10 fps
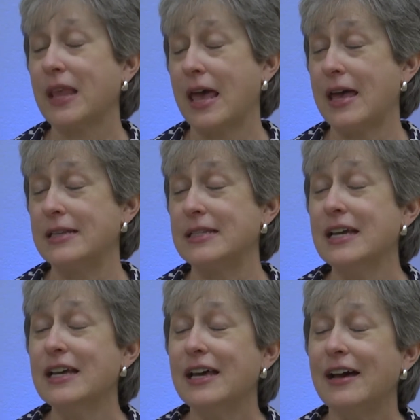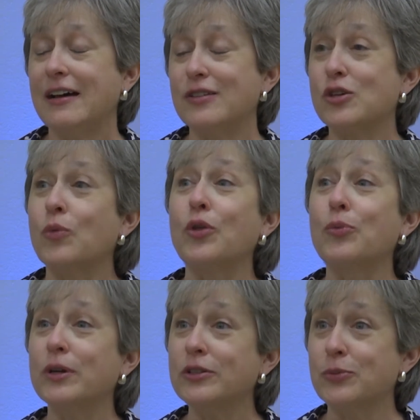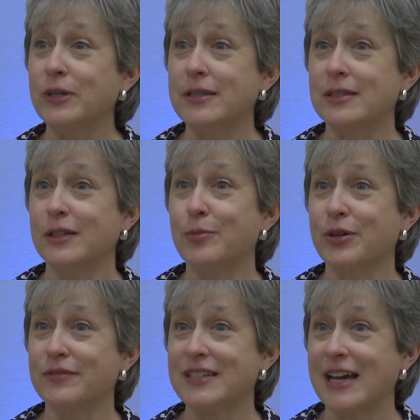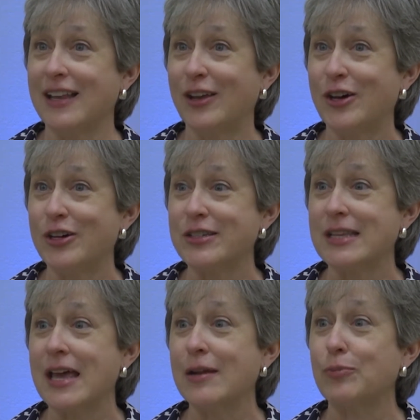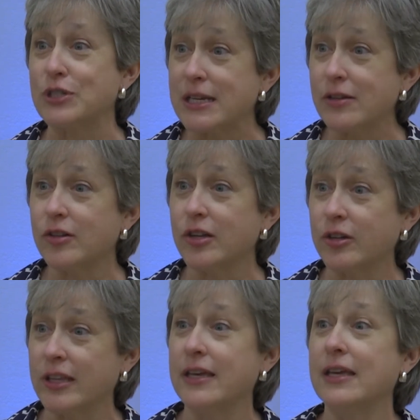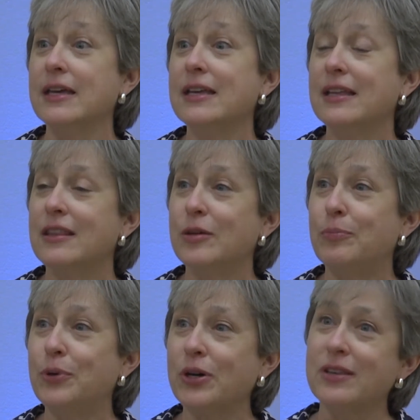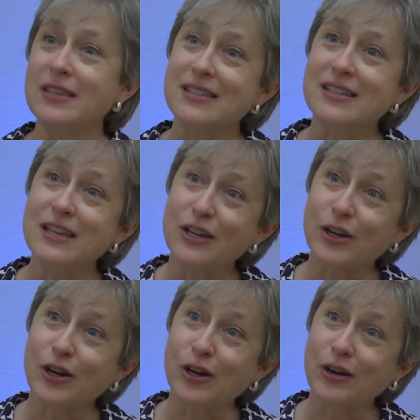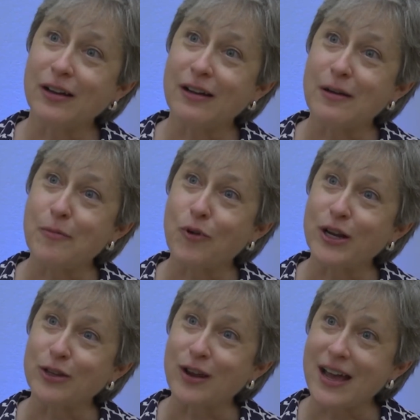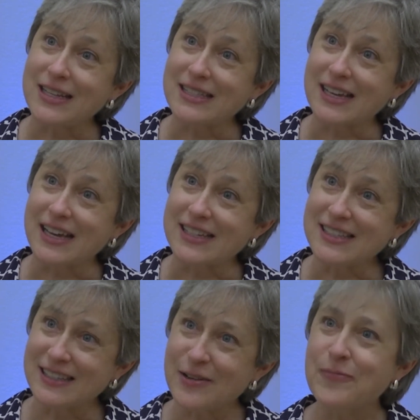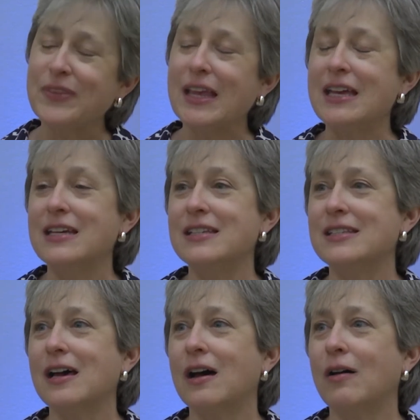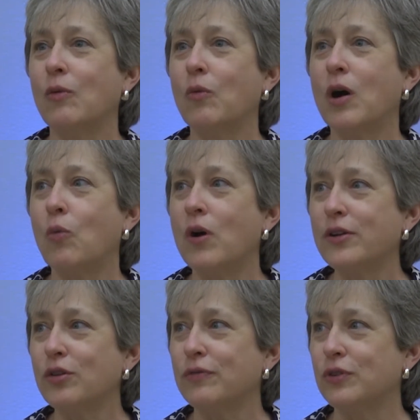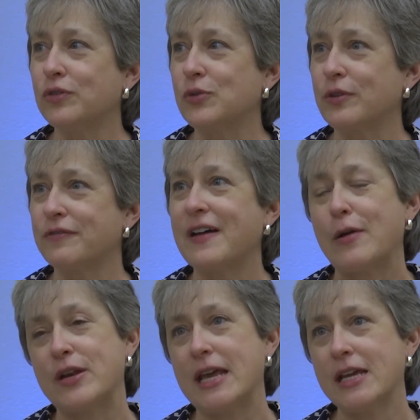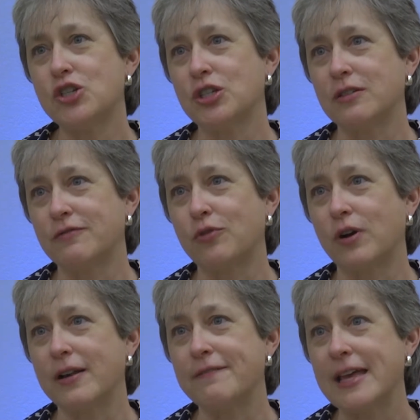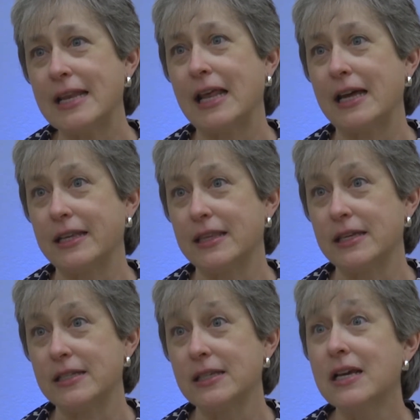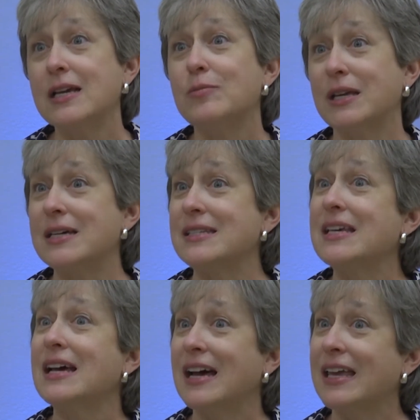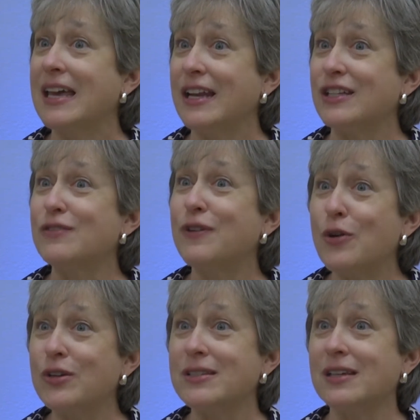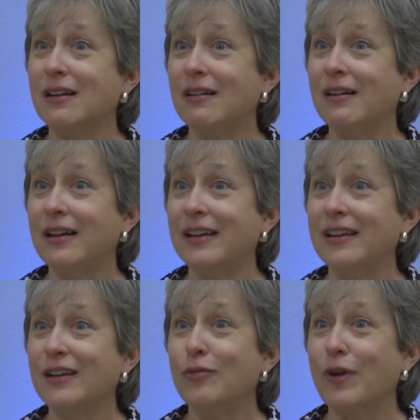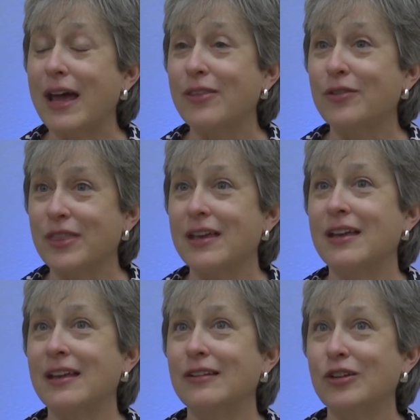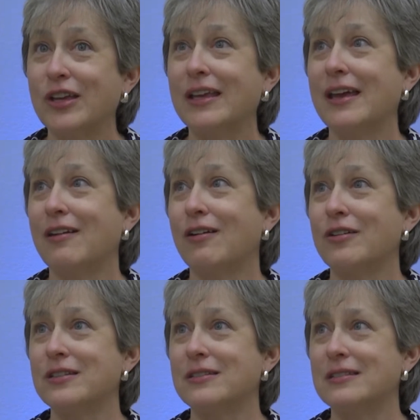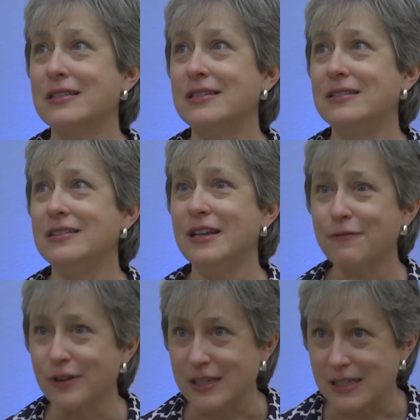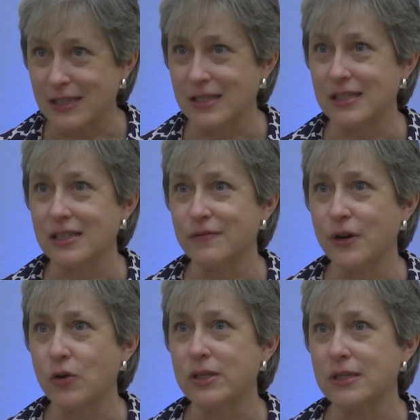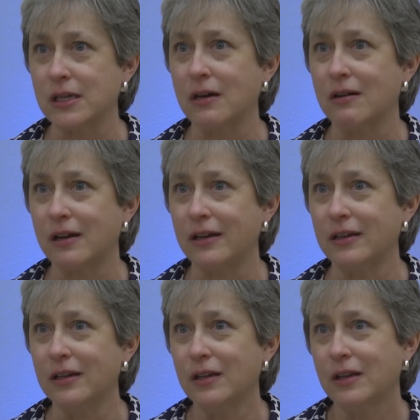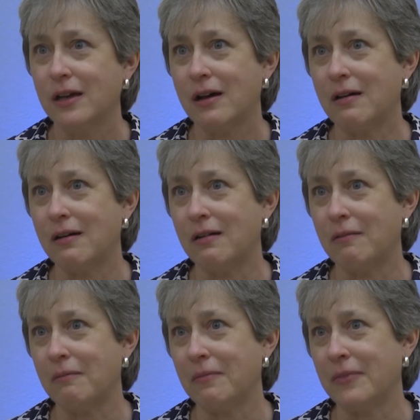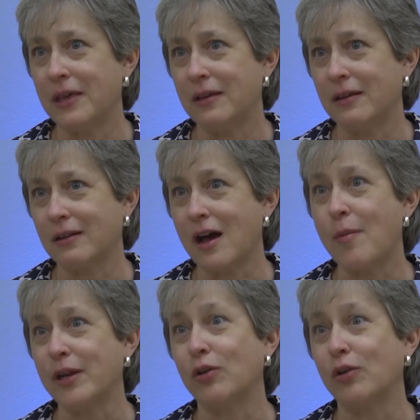And so we're thrilled with deliberative dialogues, and particularly the book this year, What Unites Us, is a wonderful sort of foundation for an event like this, because again, it's focusing on, rather than looking at our differences, it's focusing on the common